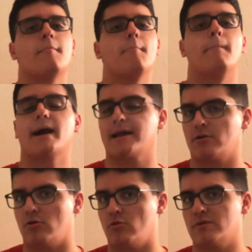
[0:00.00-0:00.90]
My
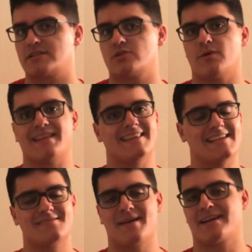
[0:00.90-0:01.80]
goal was to at
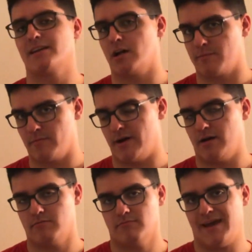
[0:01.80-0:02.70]
least make $1 per
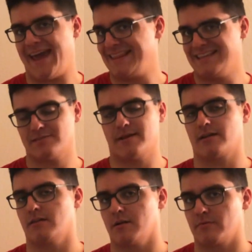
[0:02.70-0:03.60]
mile. At least make
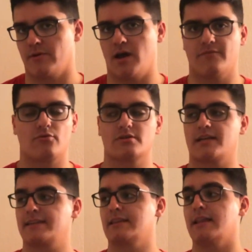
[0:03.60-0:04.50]
$1 per mile. Of course,
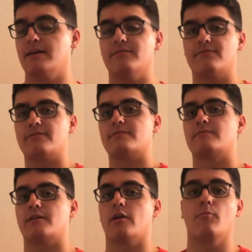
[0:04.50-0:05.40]
I'd love,
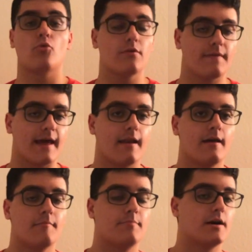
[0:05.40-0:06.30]
more than that,
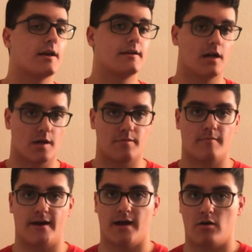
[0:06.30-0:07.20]
but $1 per
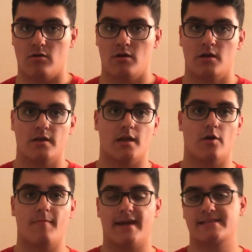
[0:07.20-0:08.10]
mile,
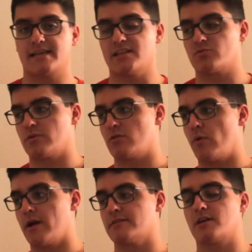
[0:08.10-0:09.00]
it makes sense with the
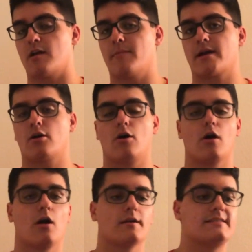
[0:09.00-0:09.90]
wear and tear on my
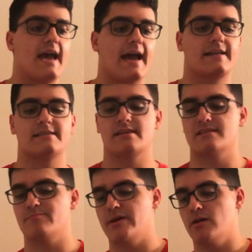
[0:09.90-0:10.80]
car,
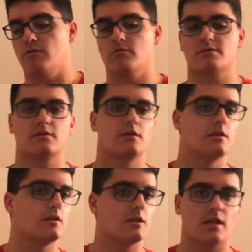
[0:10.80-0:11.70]
taxes, bills,
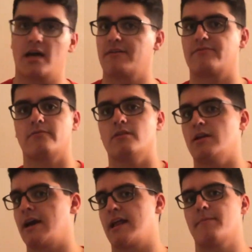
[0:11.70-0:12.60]
life. You
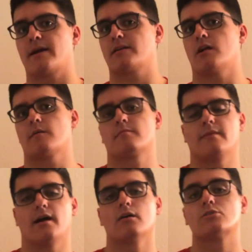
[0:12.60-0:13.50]
gotta make $1 per mile.